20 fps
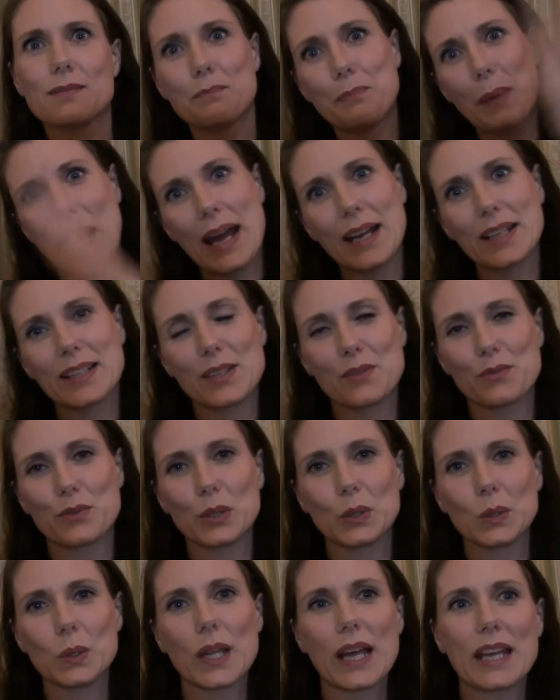back to
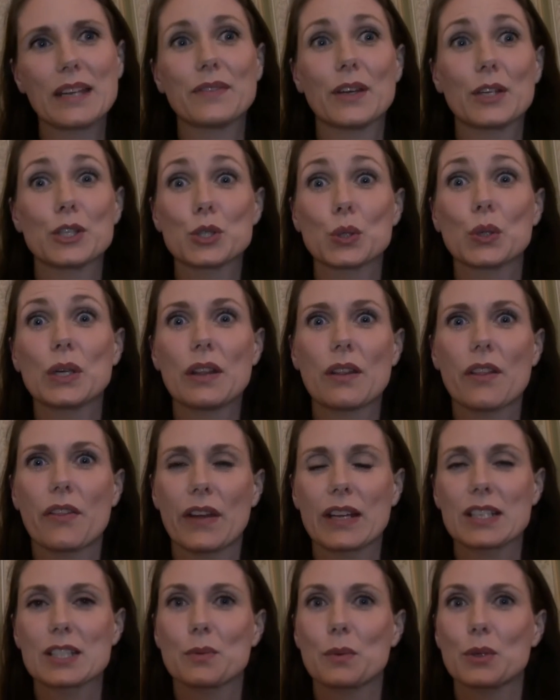real life and show you the
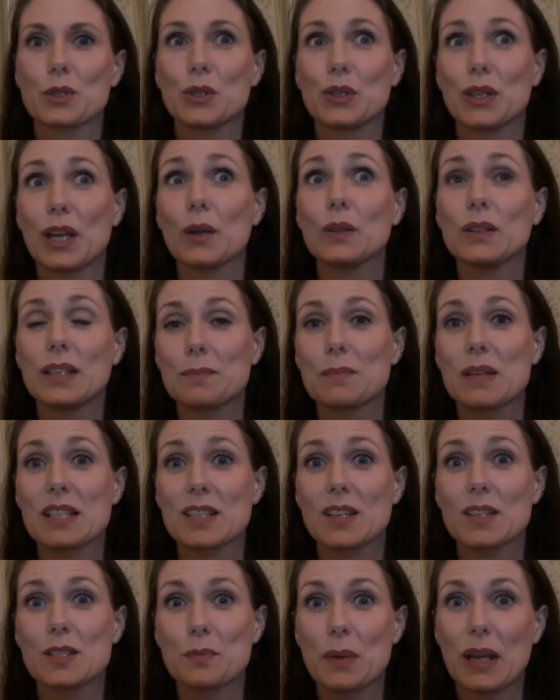things that we're doing now like my
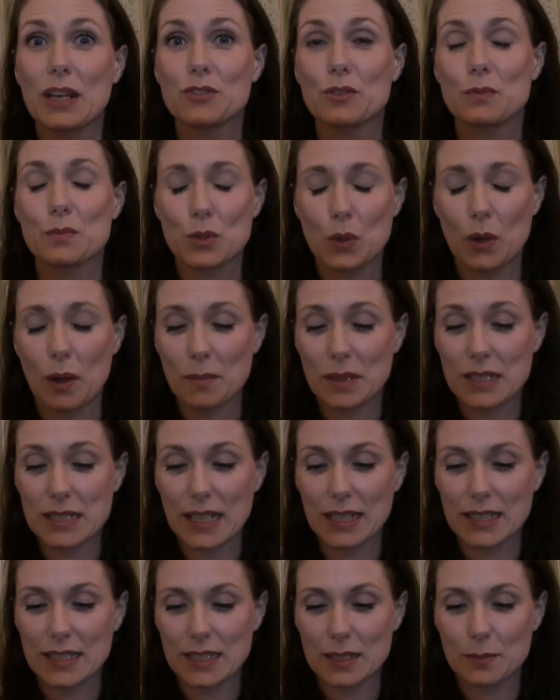son's bedroom so I'm
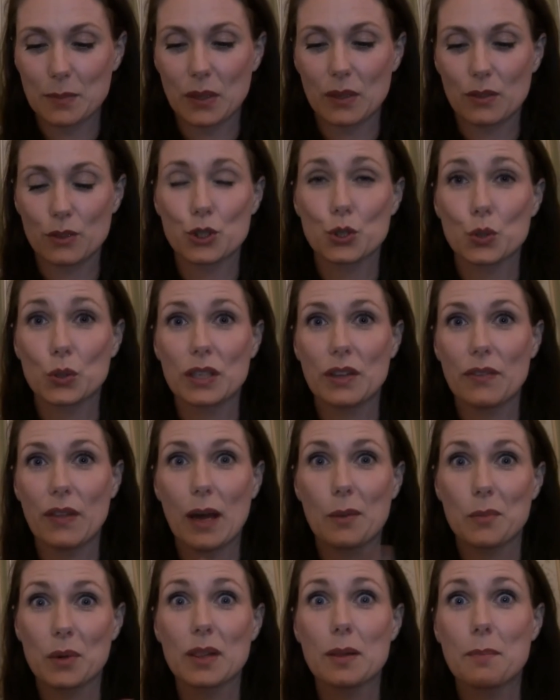excited about showing you
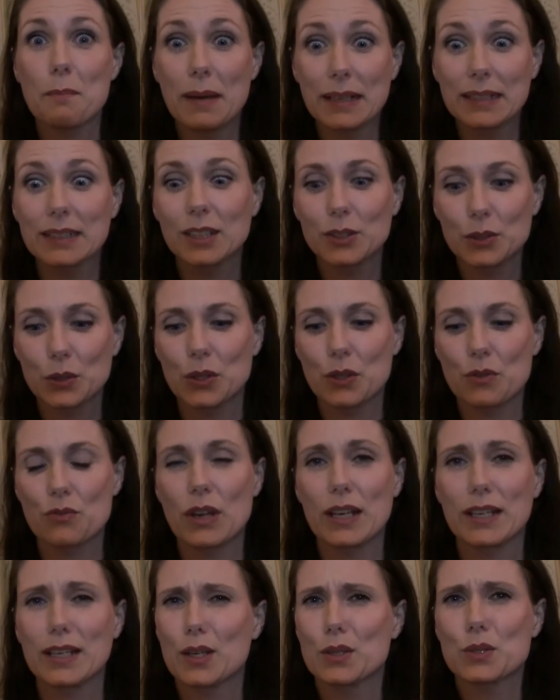that we're in the middle of doing it
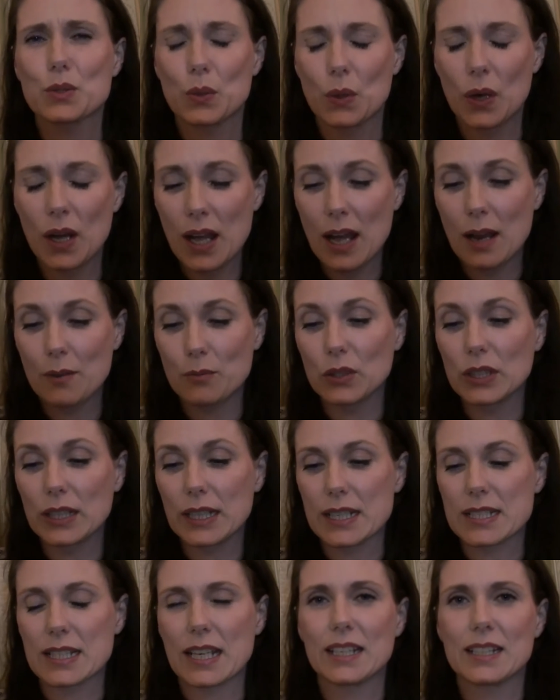right now so really
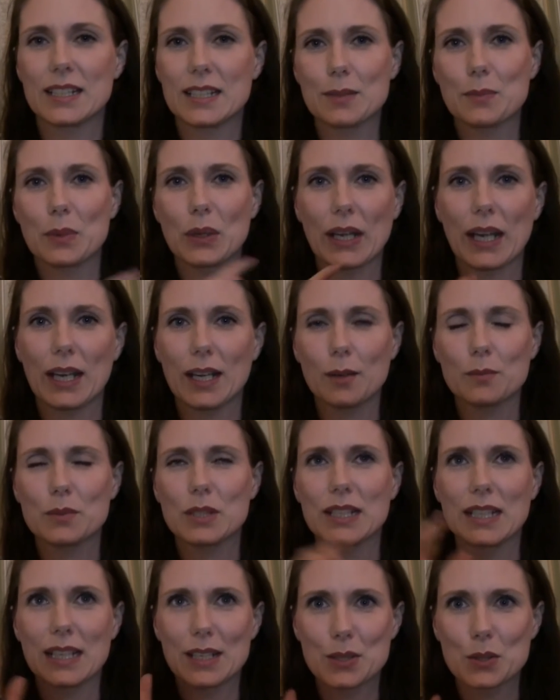excited about getting up
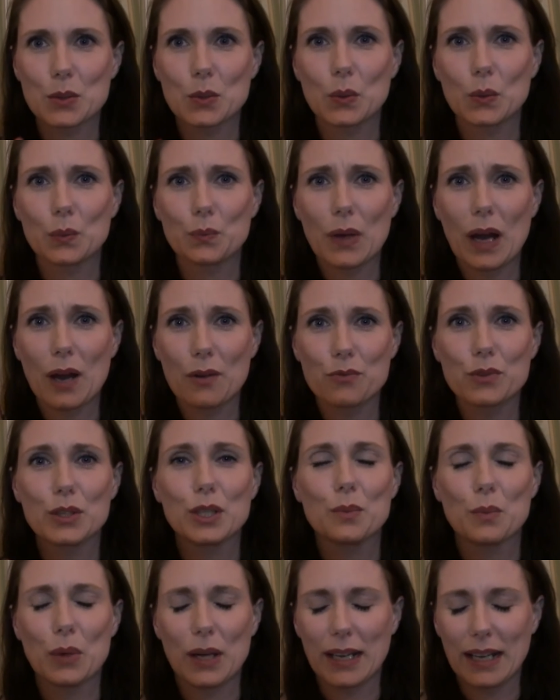to date so I
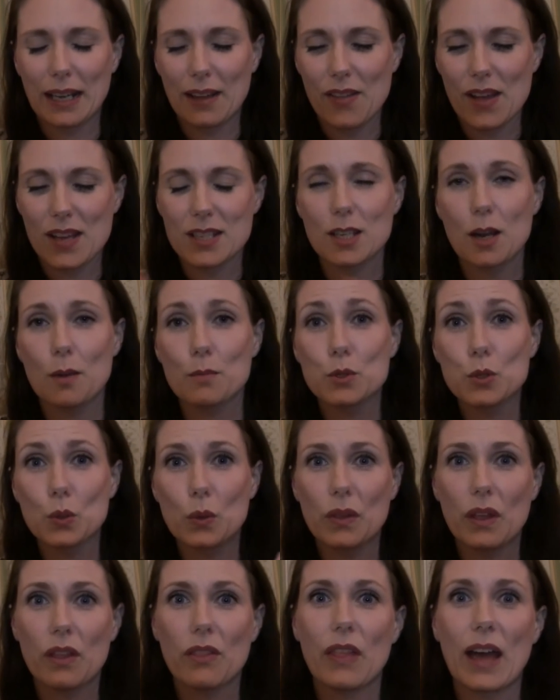really want to get this up so
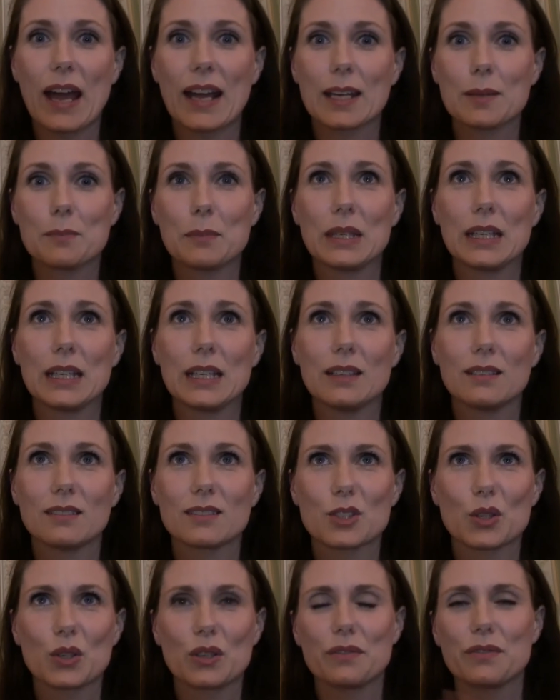that that can be
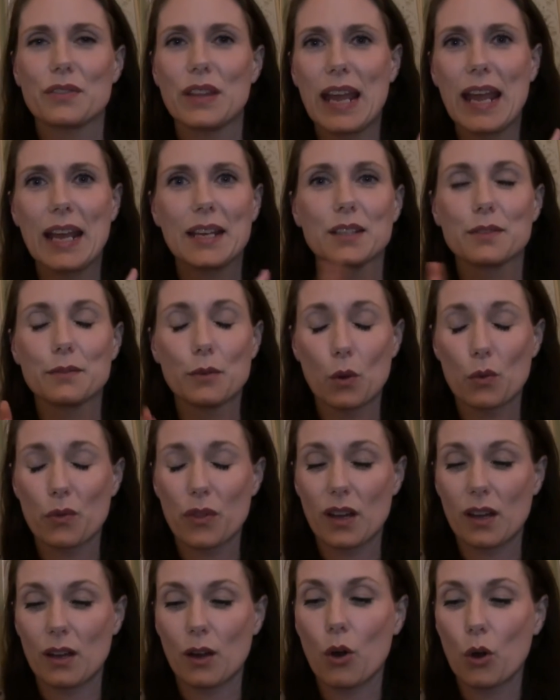sort of the end of all
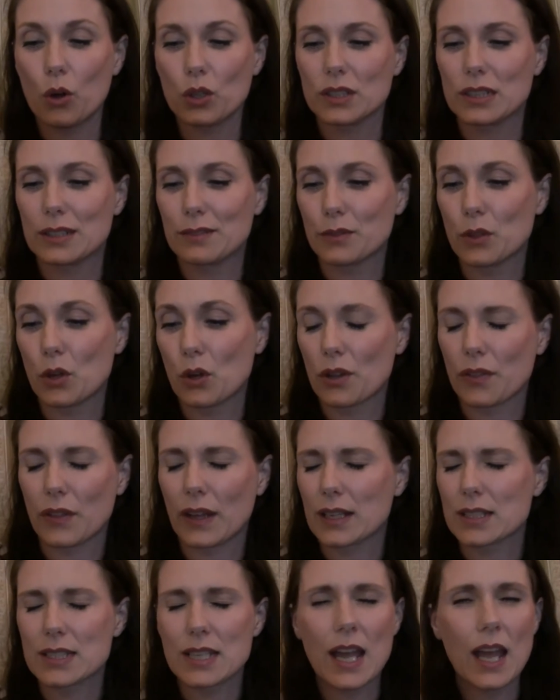the holiday vlog
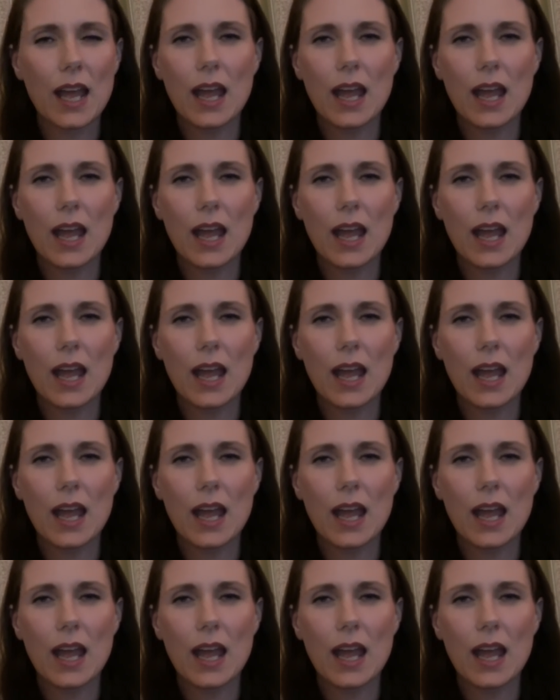things